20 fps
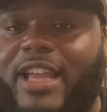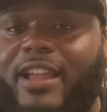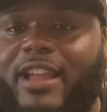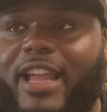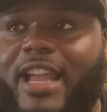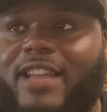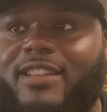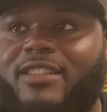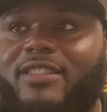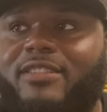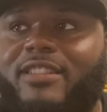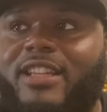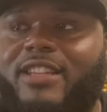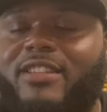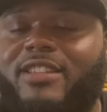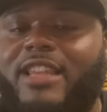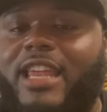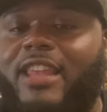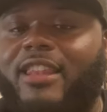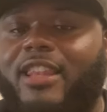escalate
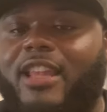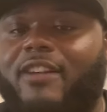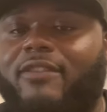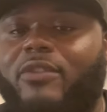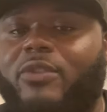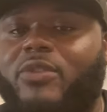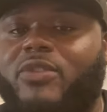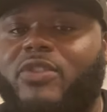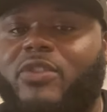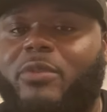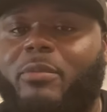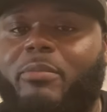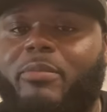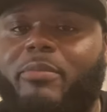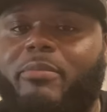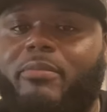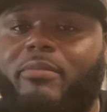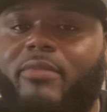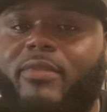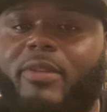to that level to,
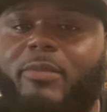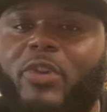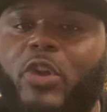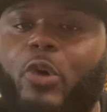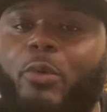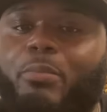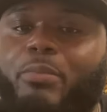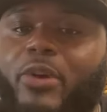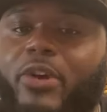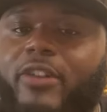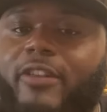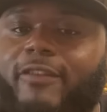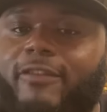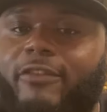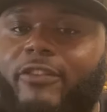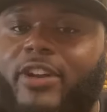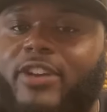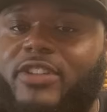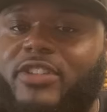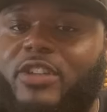build a
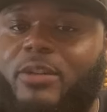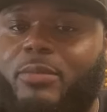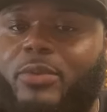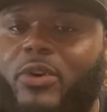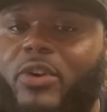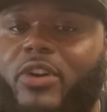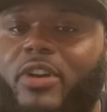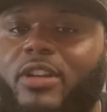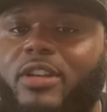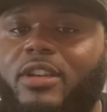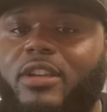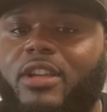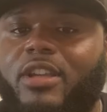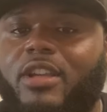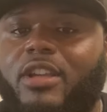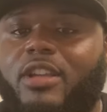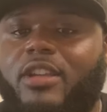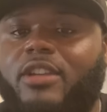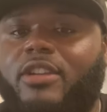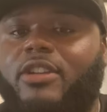friendship on,
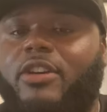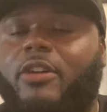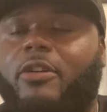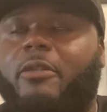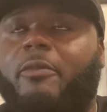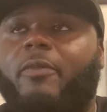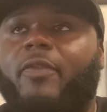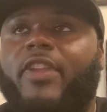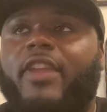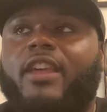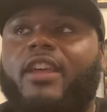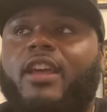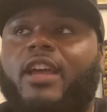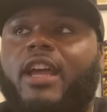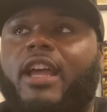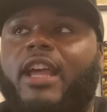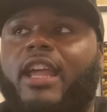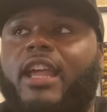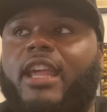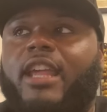
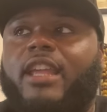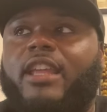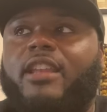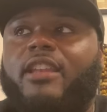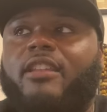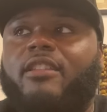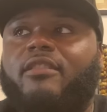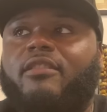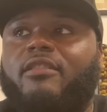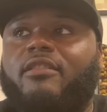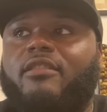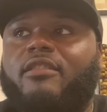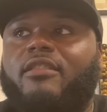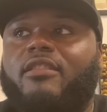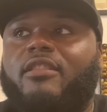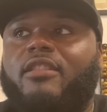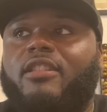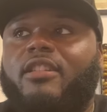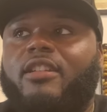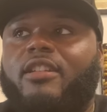And,
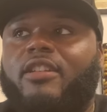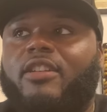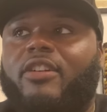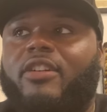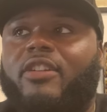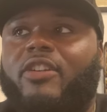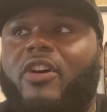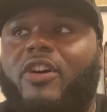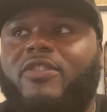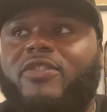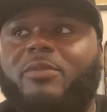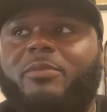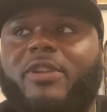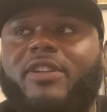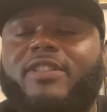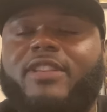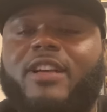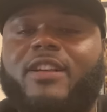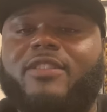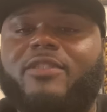all too many
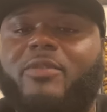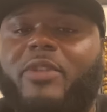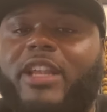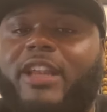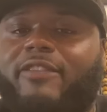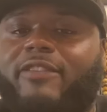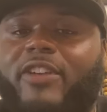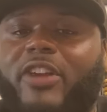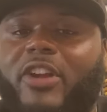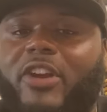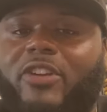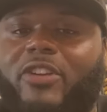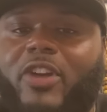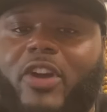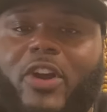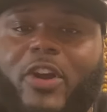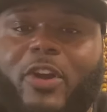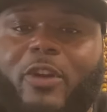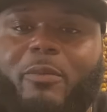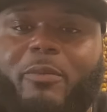times when I've
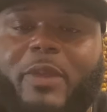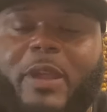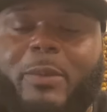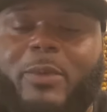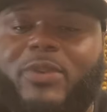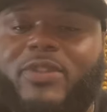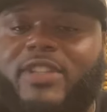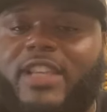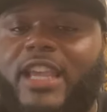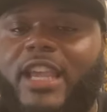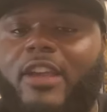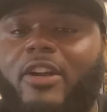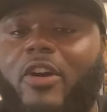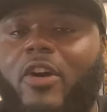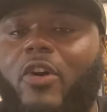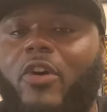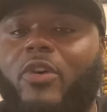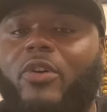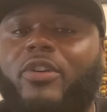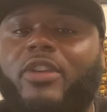heard people say,
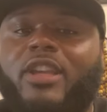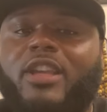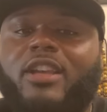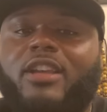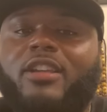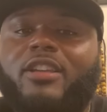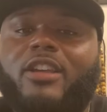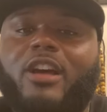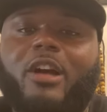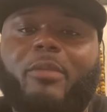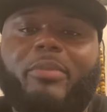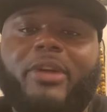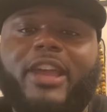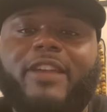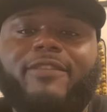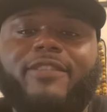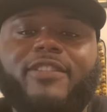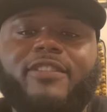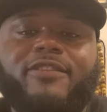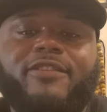oh, y'all pay
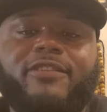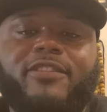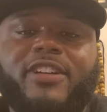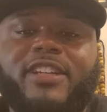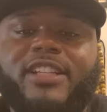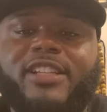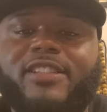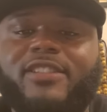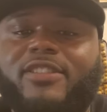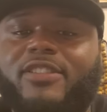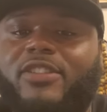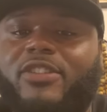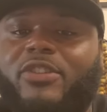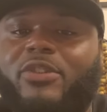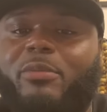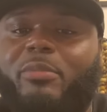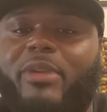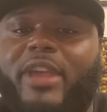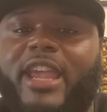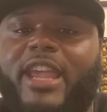for your friends or
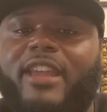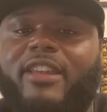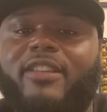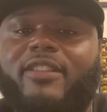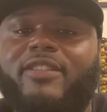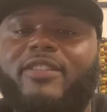you pay